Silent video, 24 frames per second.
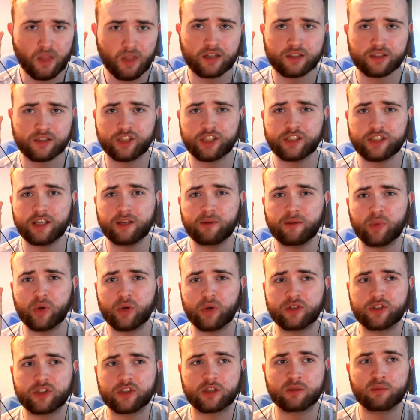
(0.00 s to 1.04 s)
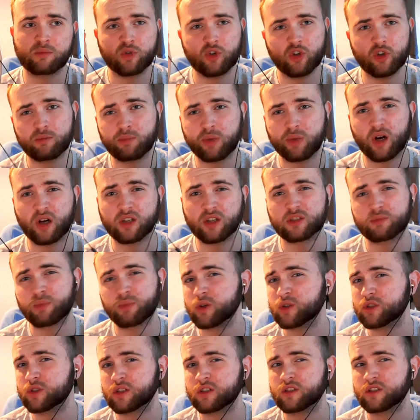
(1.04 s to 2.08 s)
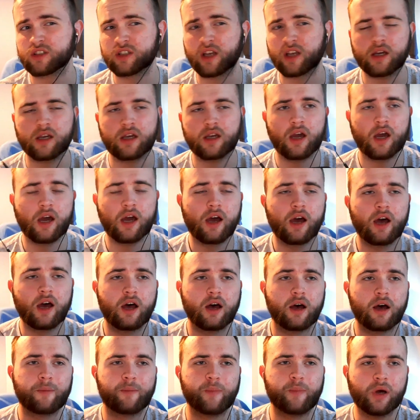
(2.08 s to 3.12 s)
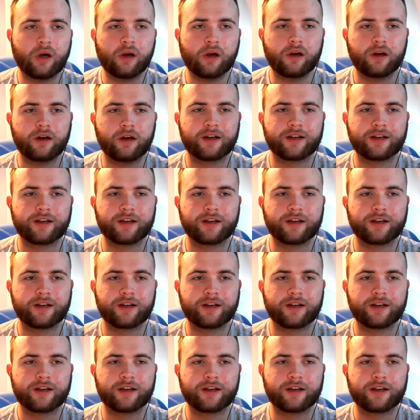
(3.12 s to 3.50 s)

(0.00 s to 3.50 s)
she did put in some good bars, I suppose you could say, but